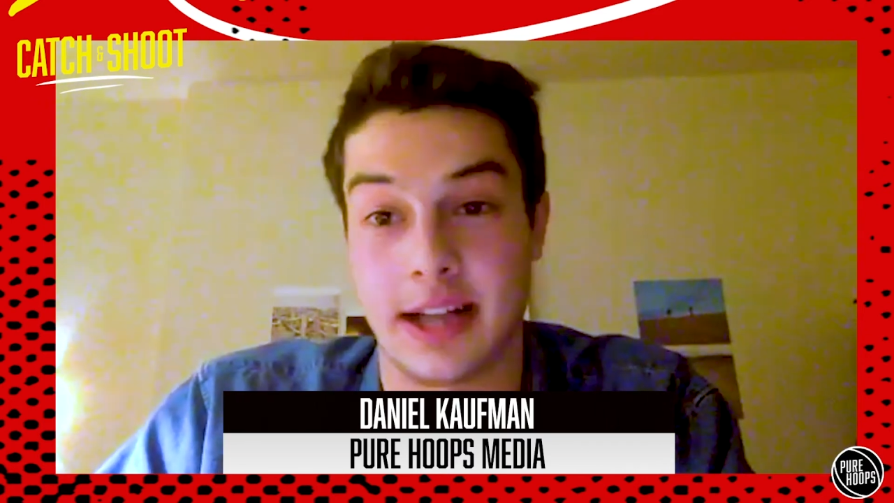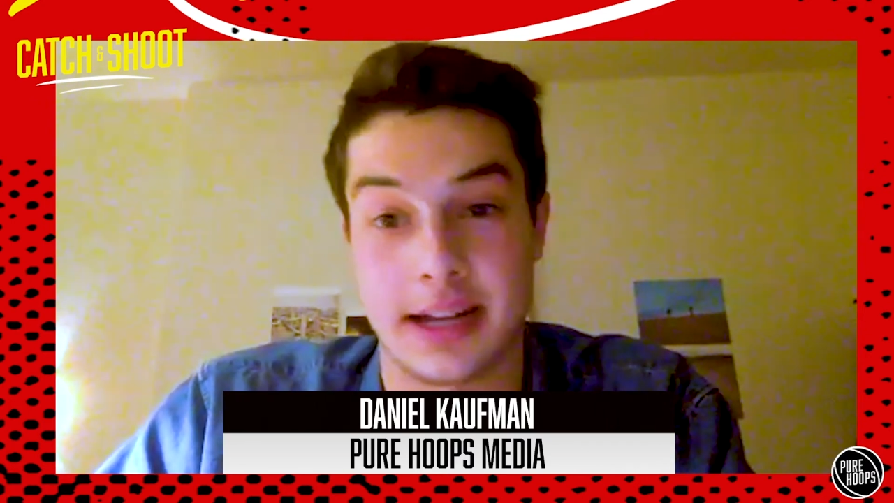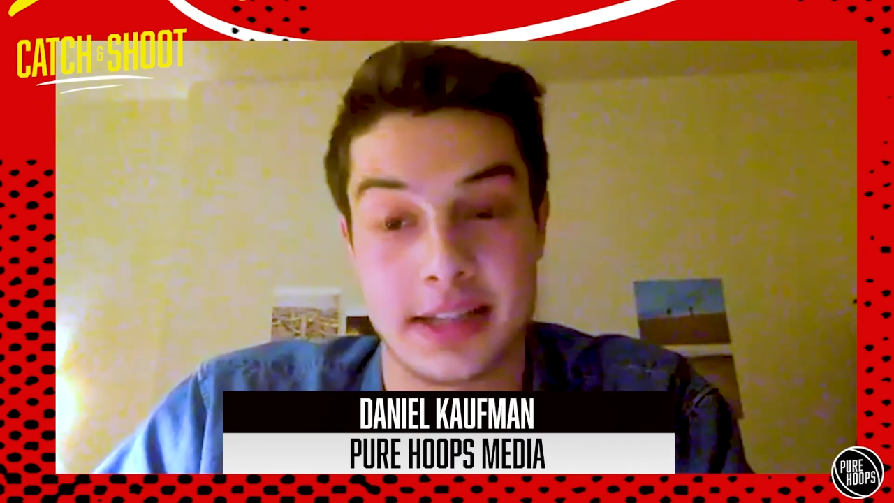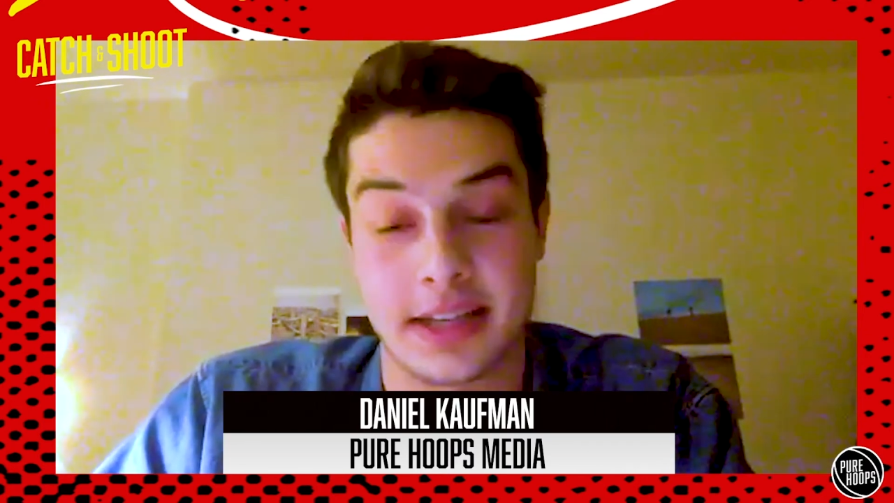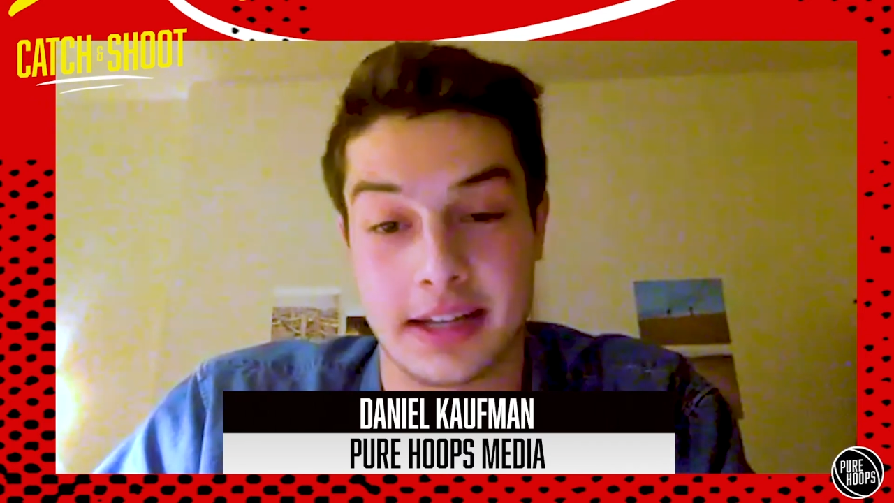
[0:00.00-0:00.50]

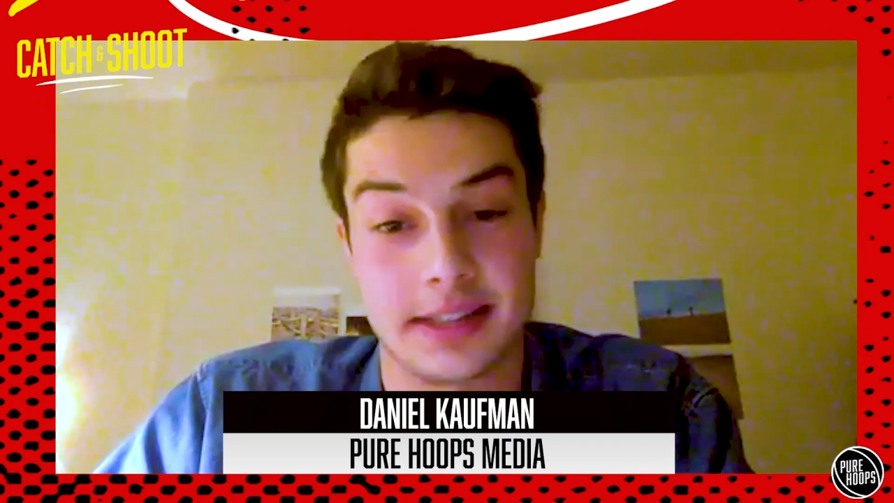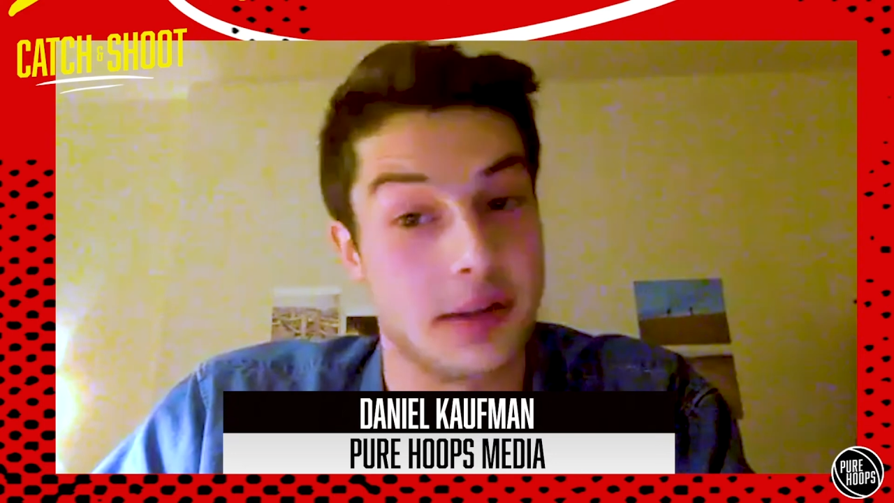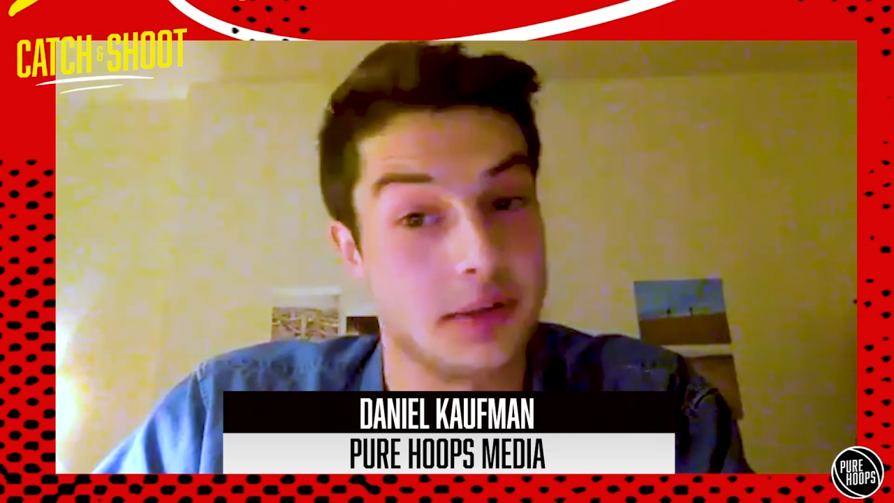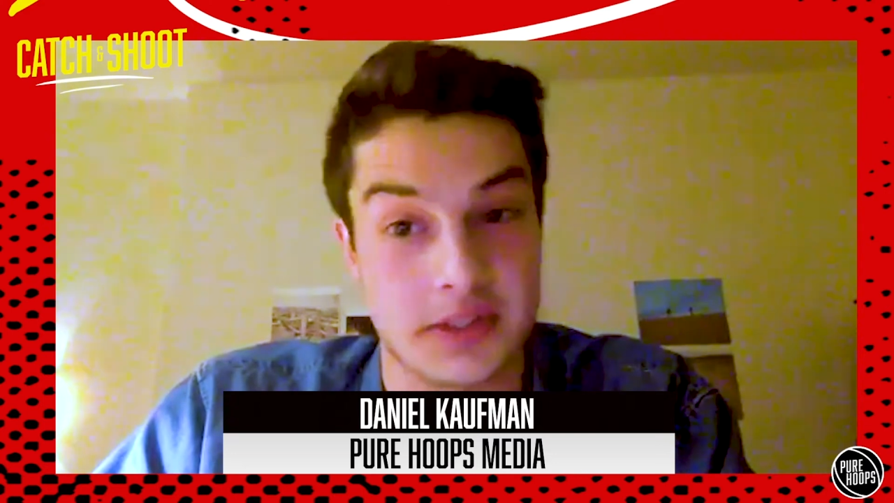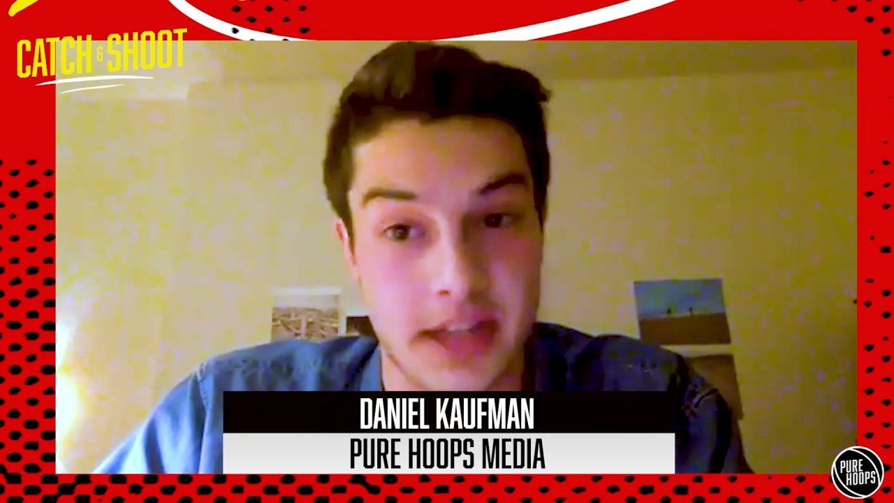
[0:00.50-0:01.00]
clock ticking on
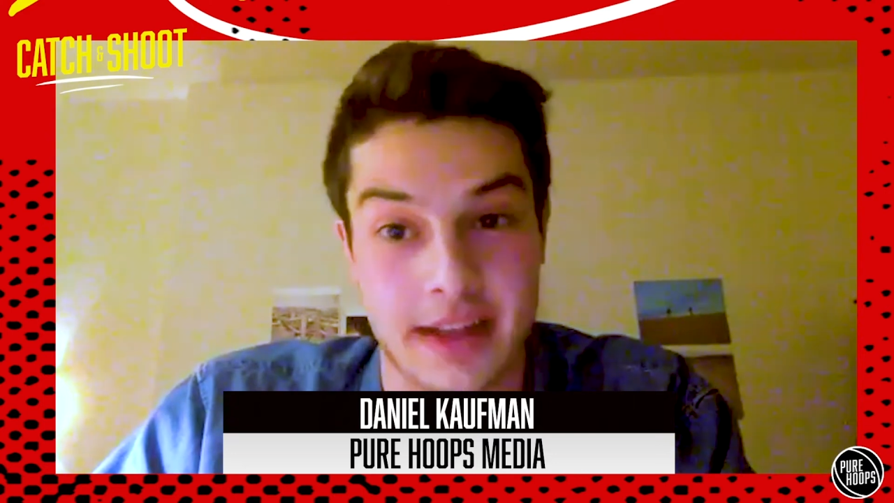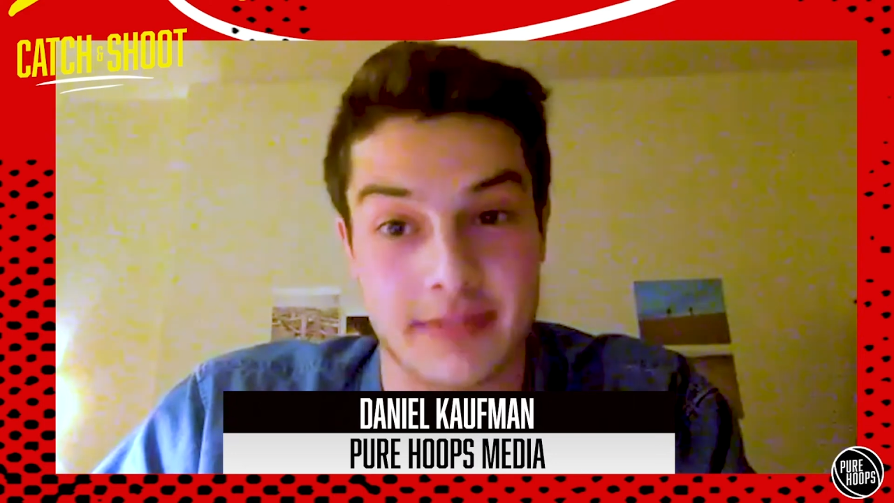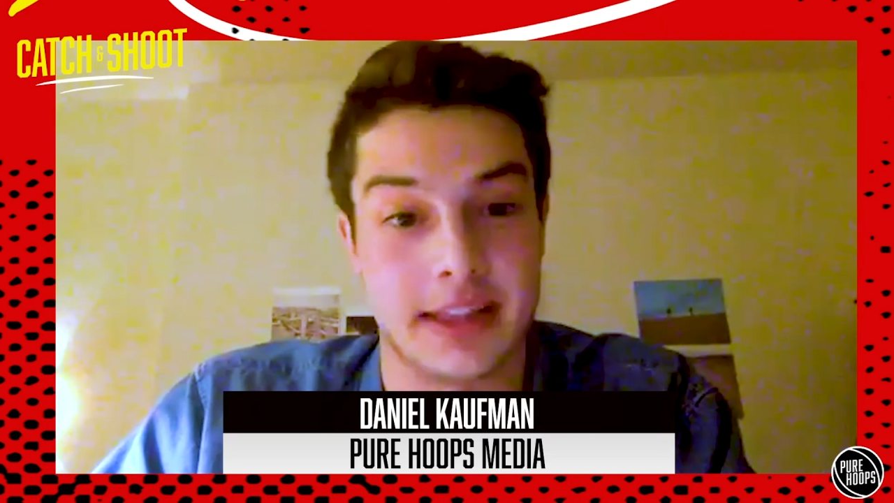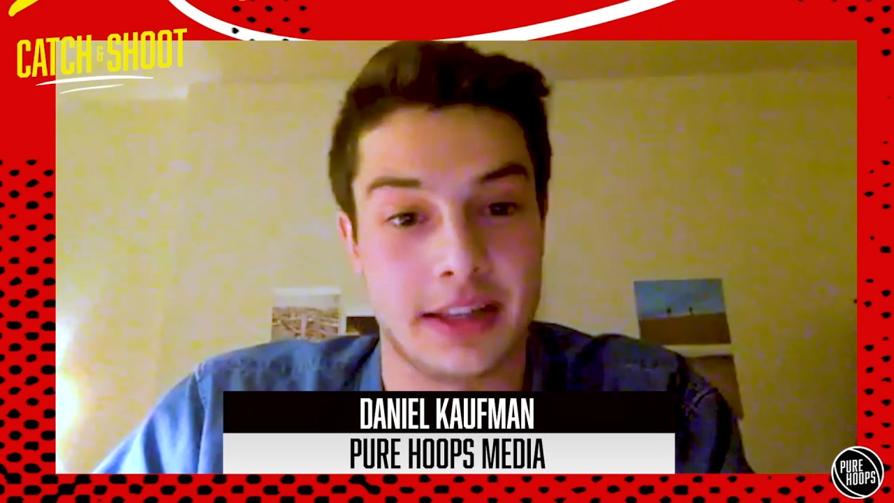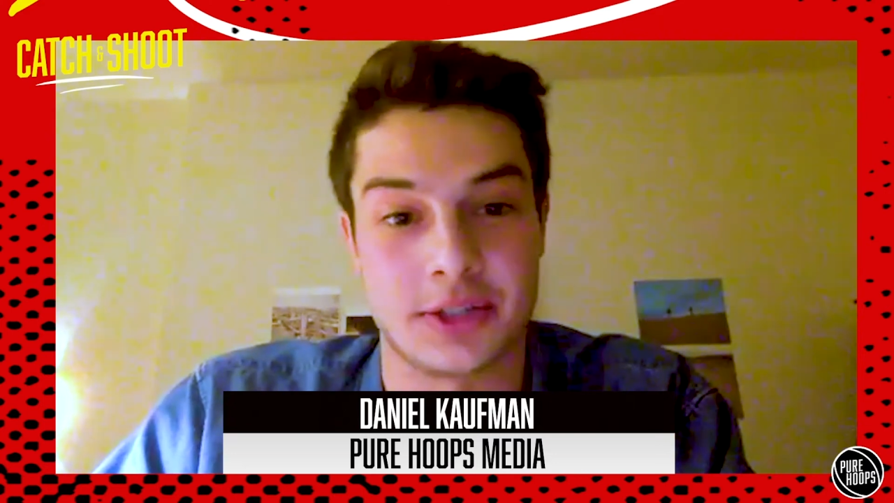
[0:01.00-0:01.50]
Towns does not
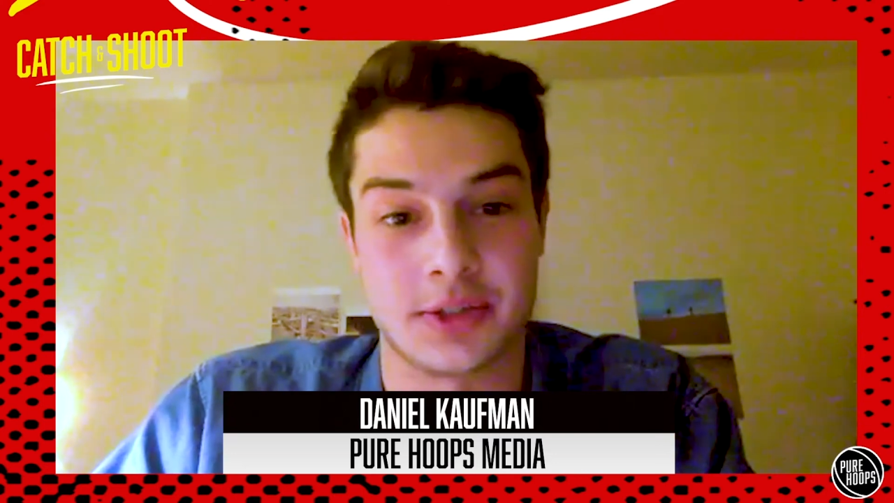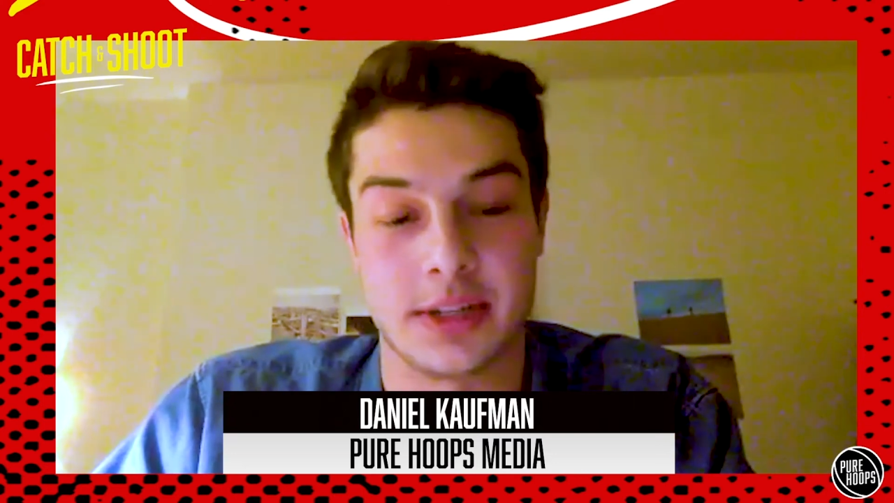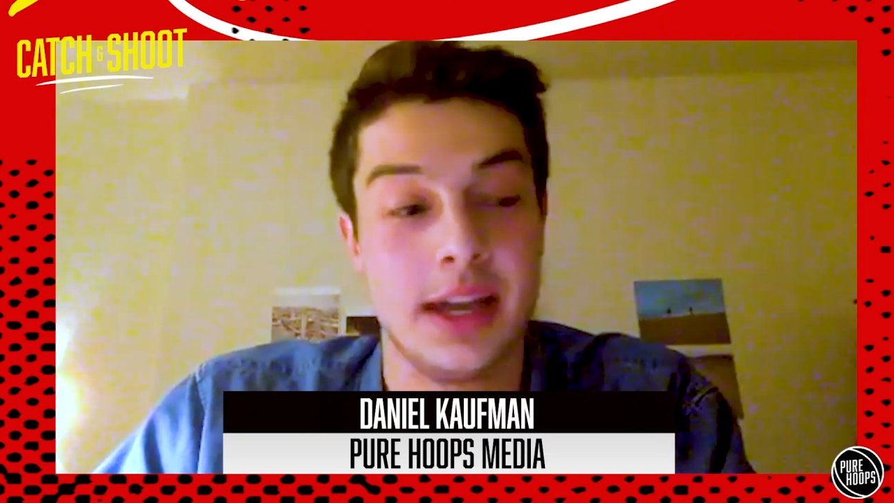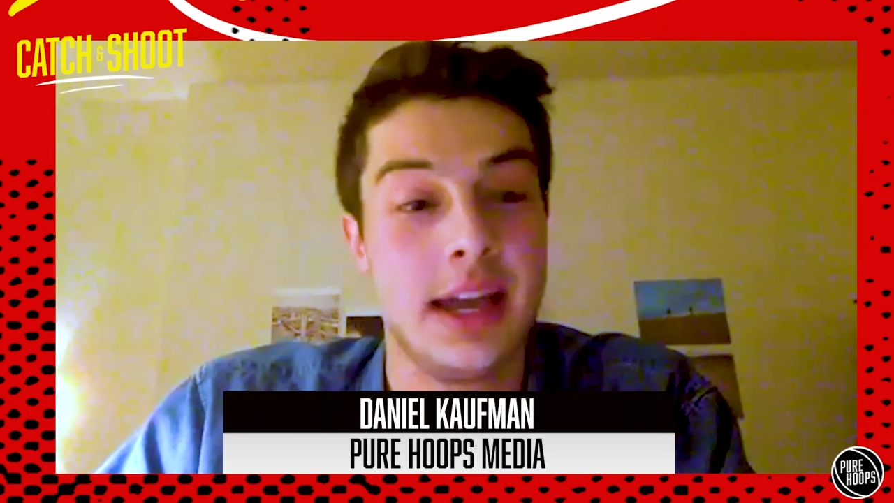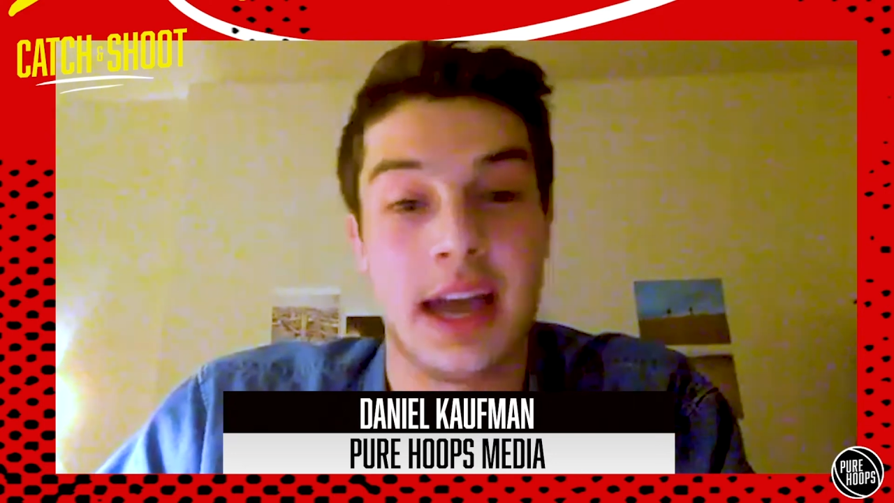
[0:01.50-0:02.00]
have that luxury.